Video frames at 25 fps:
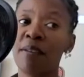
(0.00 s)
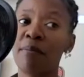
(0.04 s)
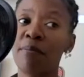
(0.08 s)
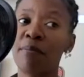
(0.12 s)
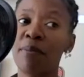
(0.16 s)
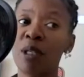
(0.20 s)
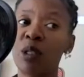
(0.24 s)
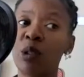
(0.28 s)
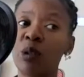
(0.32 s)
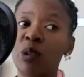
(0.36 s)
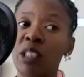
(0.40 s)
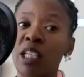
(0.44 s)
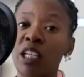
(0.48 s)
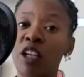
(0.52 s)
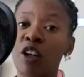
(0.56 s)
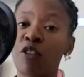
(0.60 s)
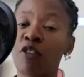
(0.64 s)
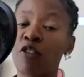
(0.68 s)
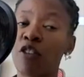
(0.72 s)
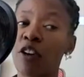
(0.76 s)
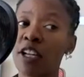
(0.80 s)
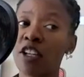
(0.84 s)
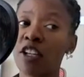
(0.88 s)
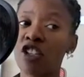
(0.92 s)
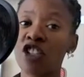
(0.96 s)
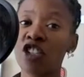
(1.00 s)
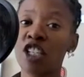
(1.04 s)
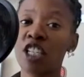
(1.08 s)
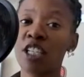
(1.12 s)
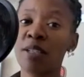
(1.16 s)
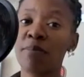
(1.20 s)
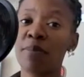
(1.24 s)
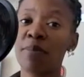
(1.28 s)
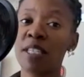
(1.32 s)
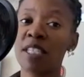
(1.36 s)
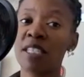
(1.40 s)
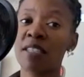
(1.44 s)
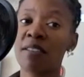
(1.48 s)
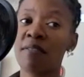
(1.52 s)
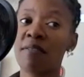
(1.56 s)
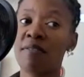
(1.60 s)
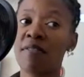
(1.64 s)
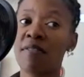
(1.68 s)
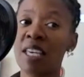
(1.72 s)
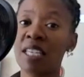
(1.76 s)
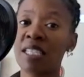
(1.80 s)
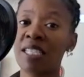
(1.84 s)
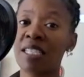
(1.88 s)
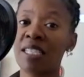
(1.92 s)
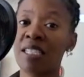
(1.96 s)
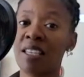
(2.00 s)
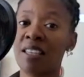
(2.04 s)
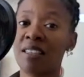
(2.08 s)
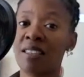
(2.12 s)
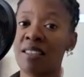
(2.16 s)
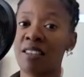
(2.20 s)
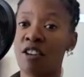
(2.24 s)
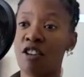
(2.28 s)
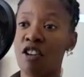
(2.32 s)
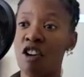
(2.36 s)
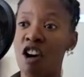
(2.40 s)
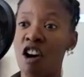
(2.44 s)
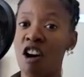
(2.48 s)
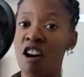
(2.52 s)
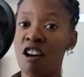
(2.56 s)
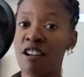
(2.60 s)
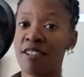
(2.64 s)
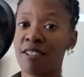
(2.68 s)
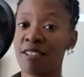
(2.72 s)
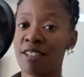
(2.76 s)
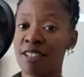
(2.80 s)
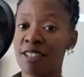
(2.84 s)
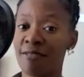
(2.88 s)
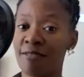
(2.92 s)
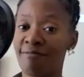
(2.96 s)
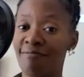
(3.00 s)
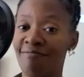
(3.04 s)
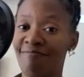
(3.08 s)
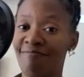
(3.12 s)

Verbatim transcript: building a friendship is investing their heart.